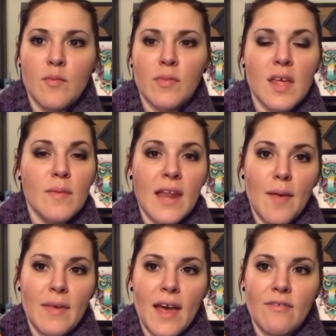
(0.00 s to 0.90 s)
But him and
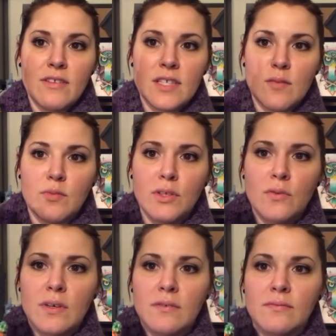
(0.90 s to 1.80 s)
Abby have the same blue
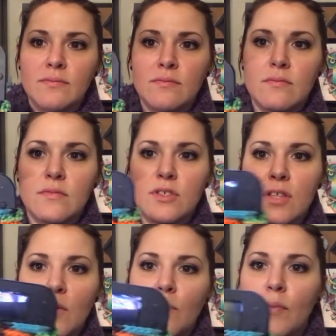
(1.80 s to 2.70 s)
one, so
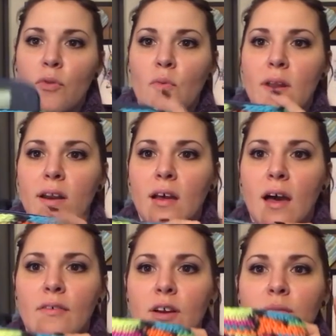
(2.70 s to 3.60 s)
they both wanted a
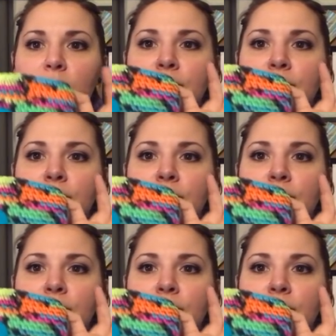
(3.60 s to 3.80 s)
cover.